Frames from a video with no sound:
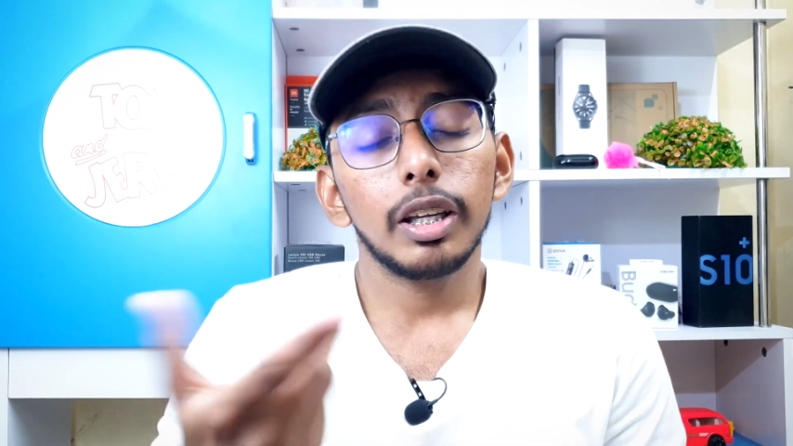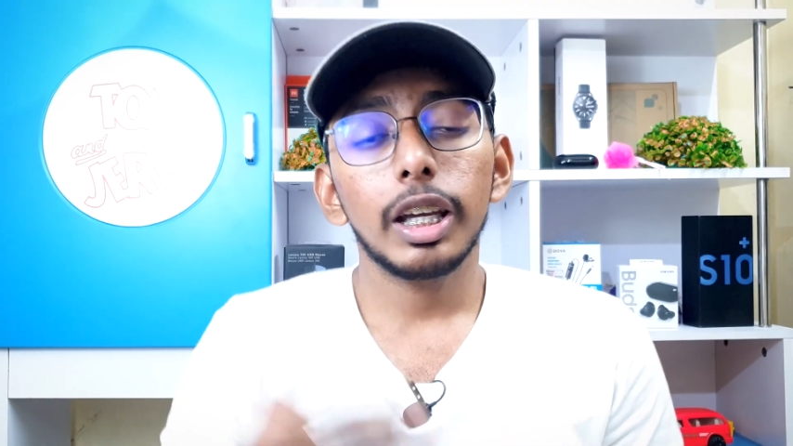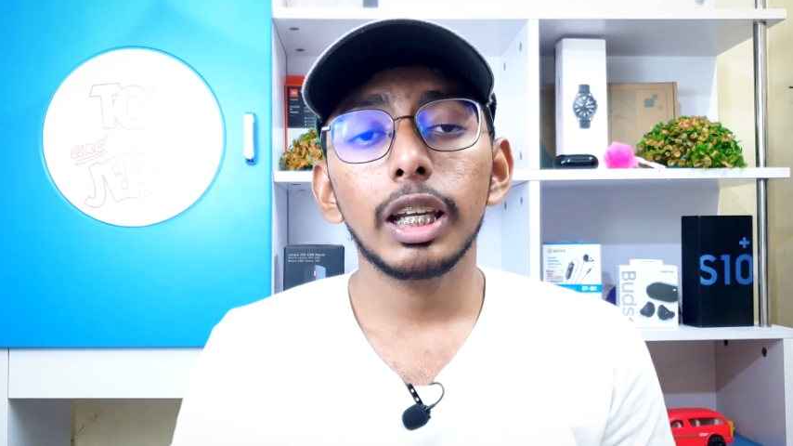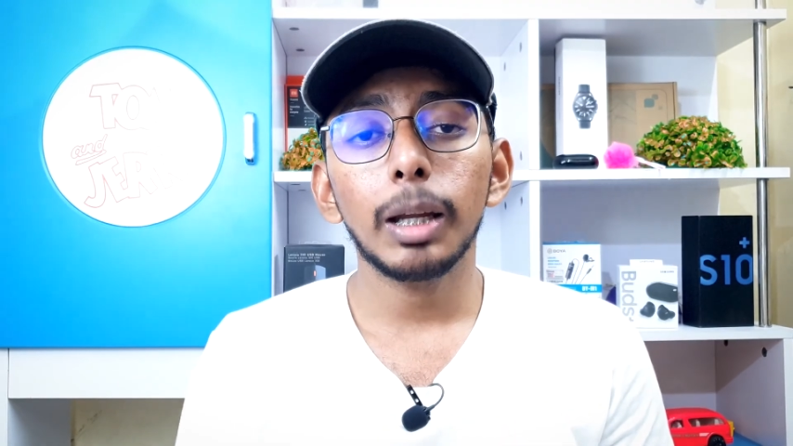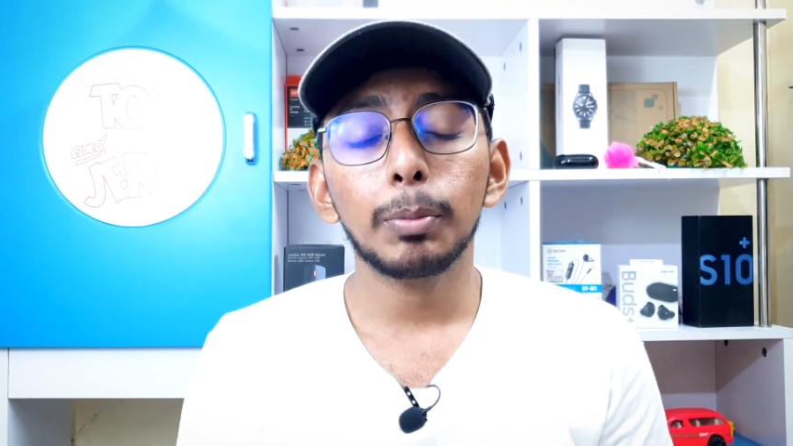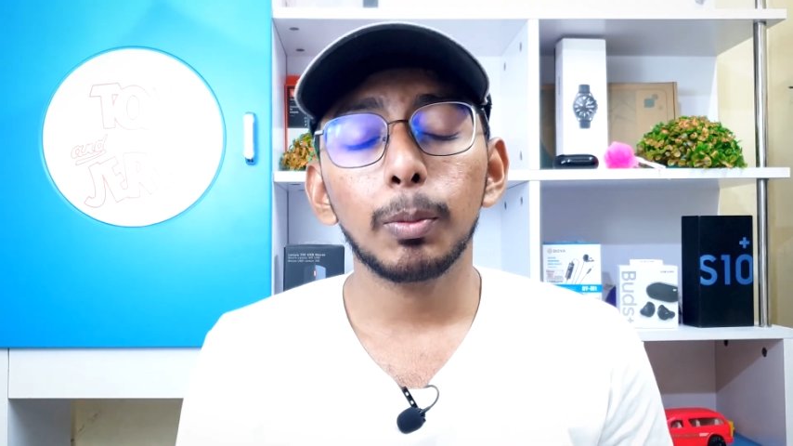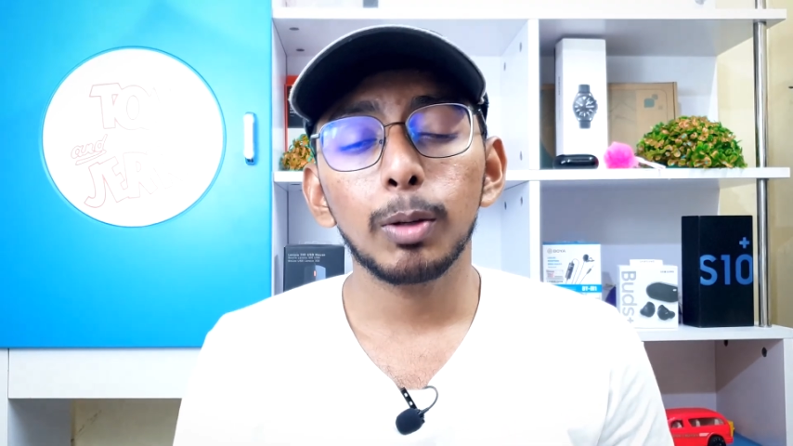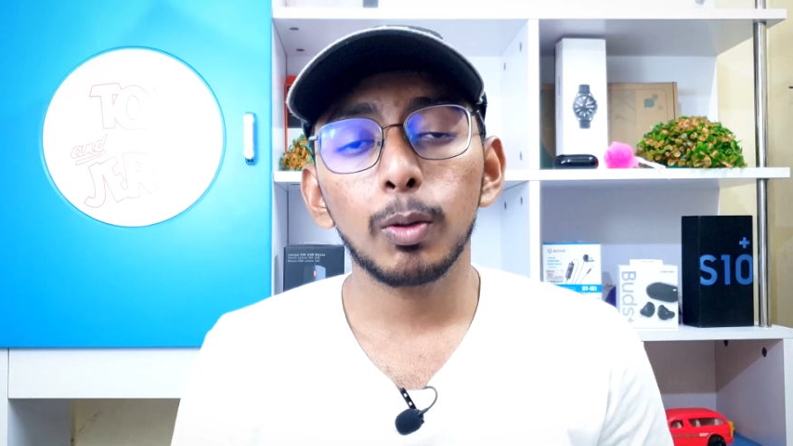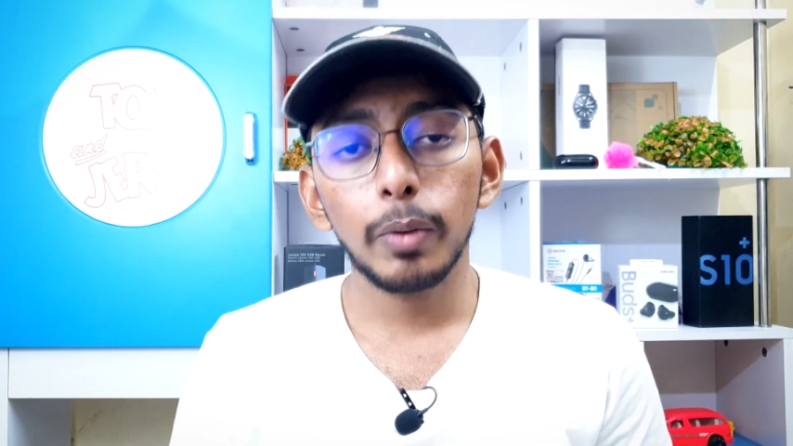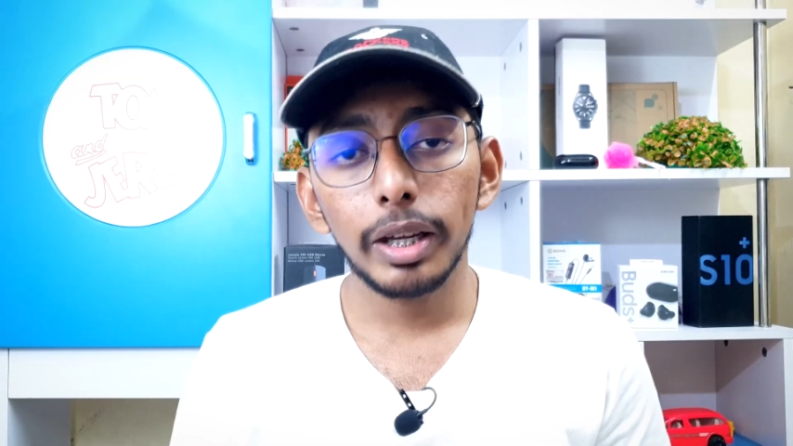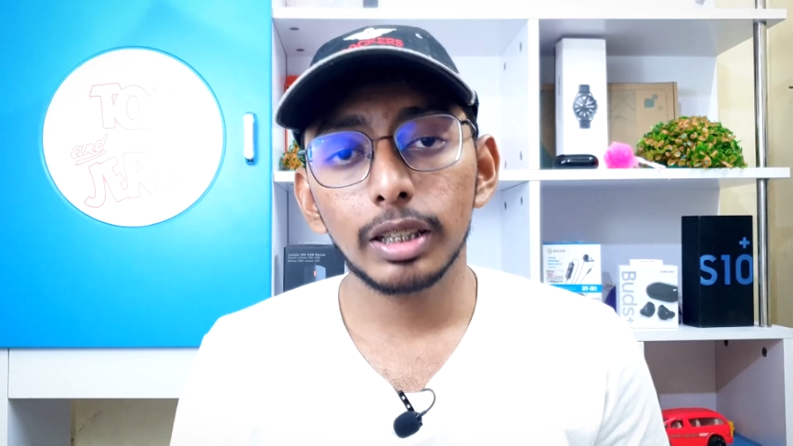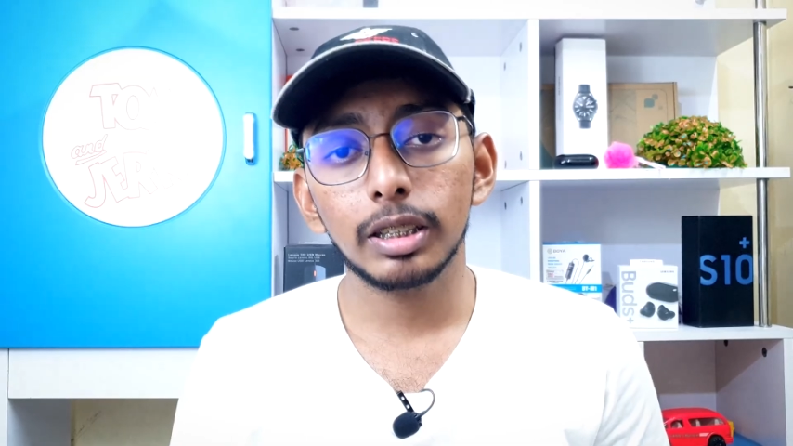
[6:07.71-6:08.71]
in
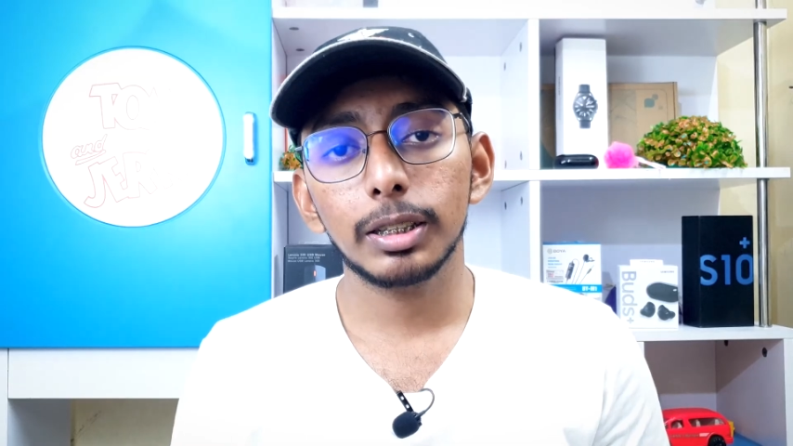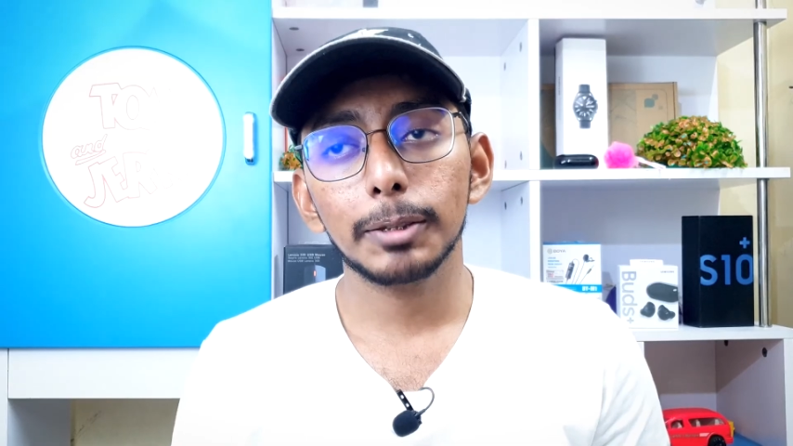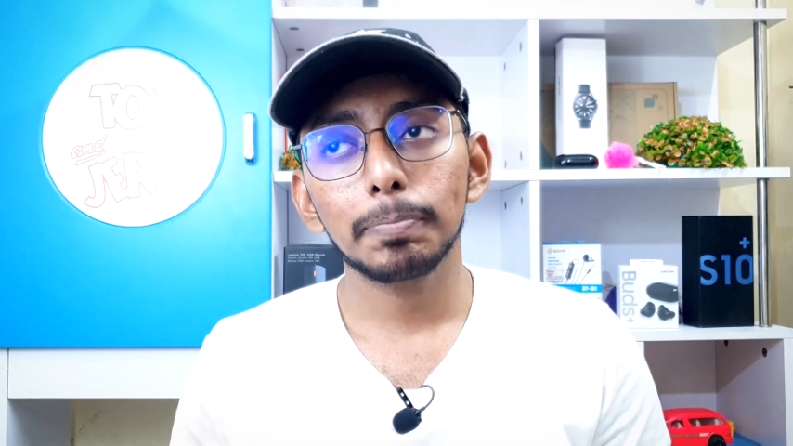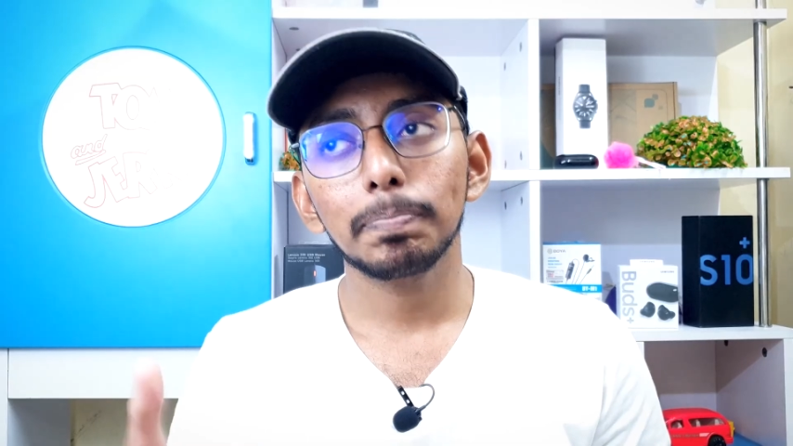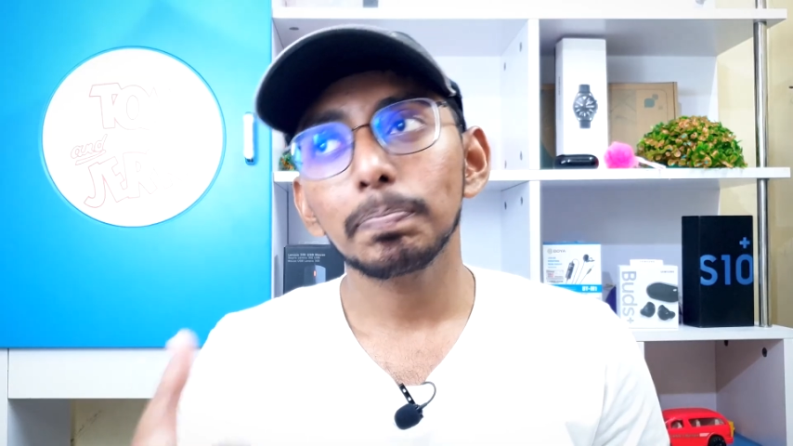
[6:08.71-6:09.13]
upcoming weeks